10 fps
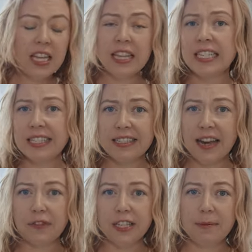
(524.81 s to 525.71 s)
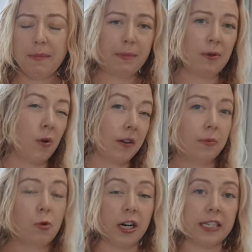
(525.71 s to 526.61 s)
This is definitely maybe one of the
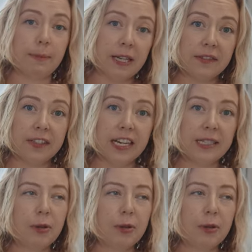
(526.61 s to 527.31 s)
more expensive stays,